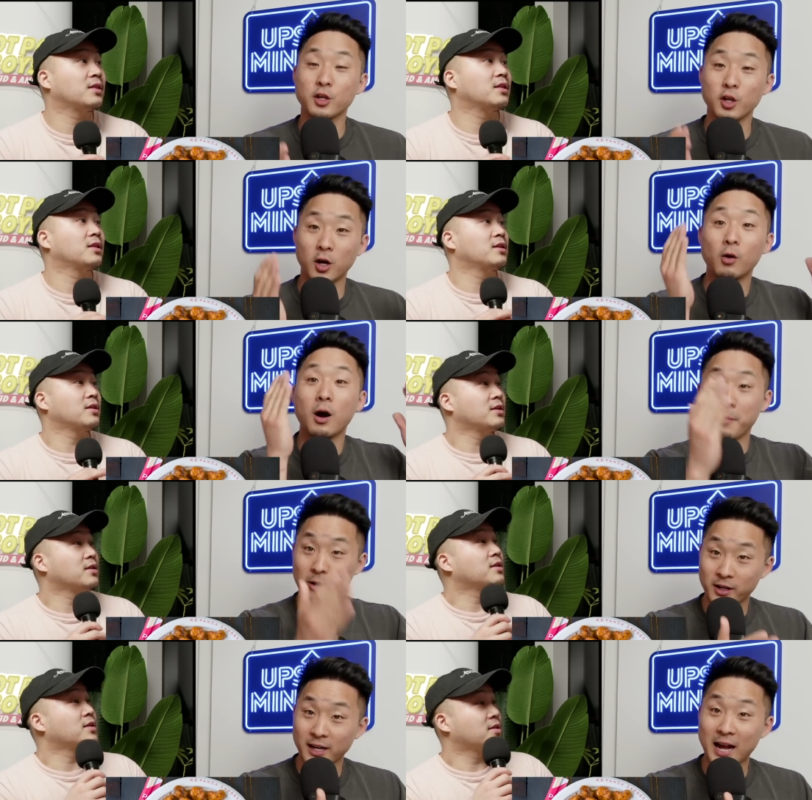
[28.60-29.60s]
Speaker 1: you know,
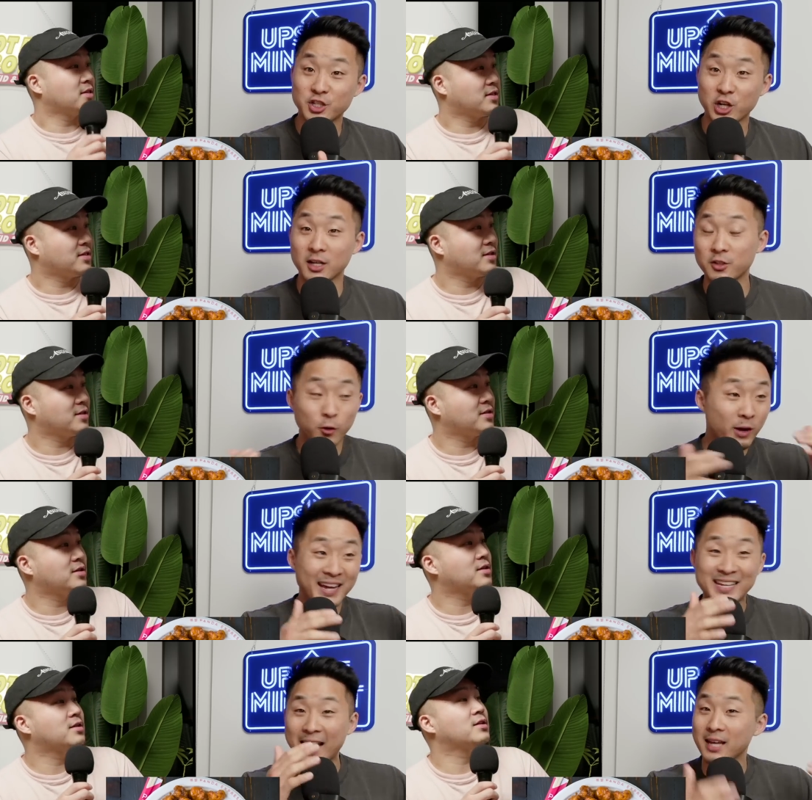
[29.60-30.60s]
Americanized Chinese food,
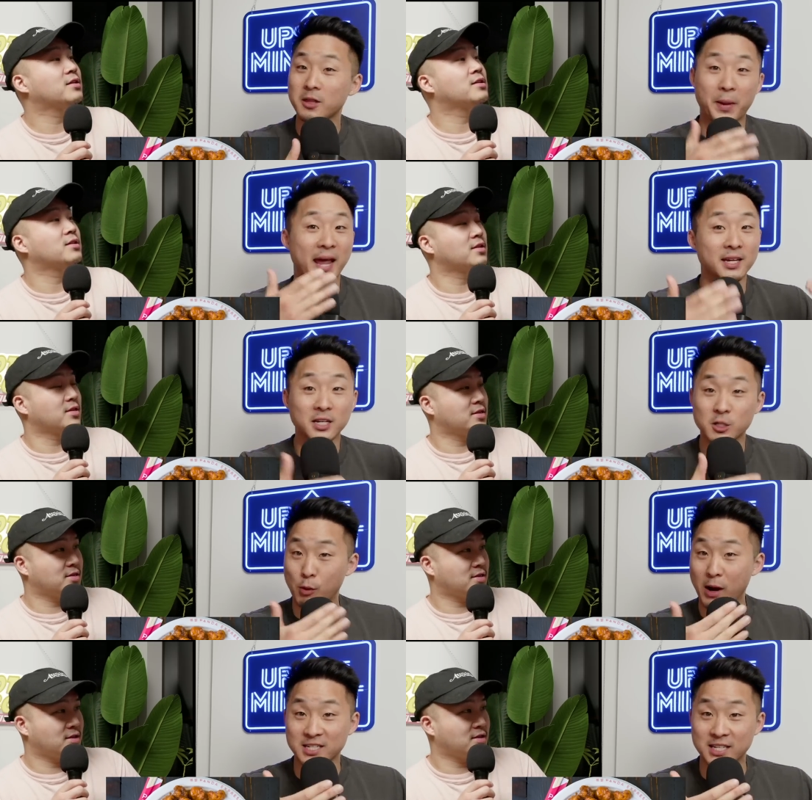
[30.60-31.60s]
AKA the Panda
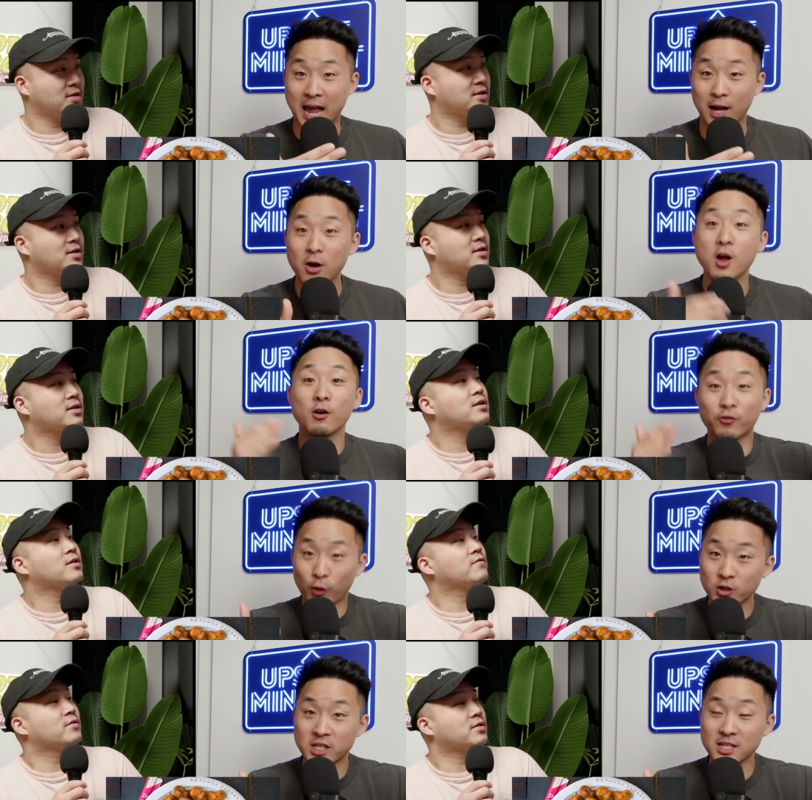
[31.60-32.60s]
Express style
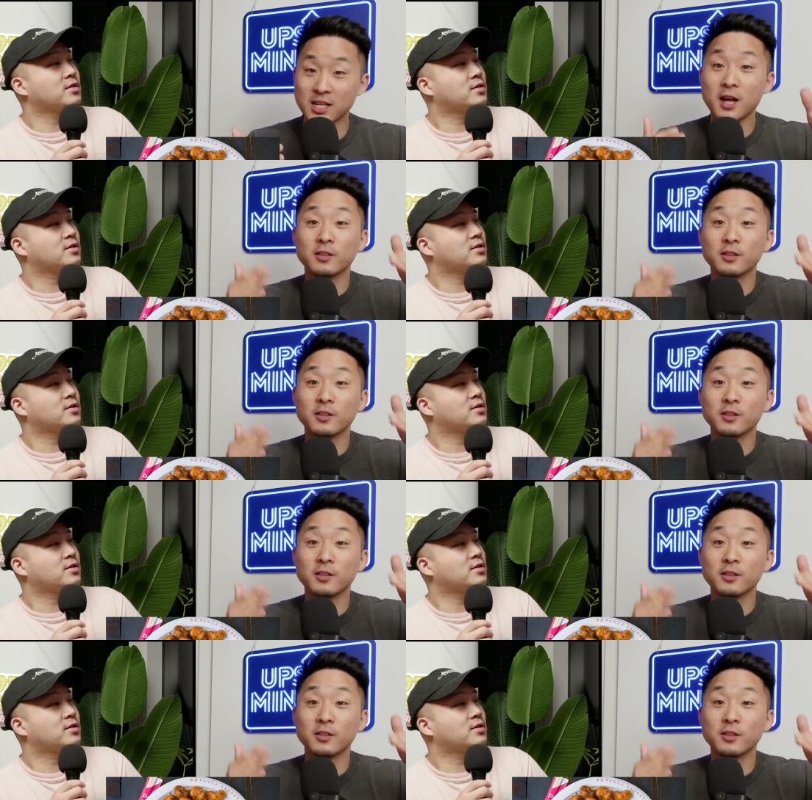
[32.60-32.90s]
versus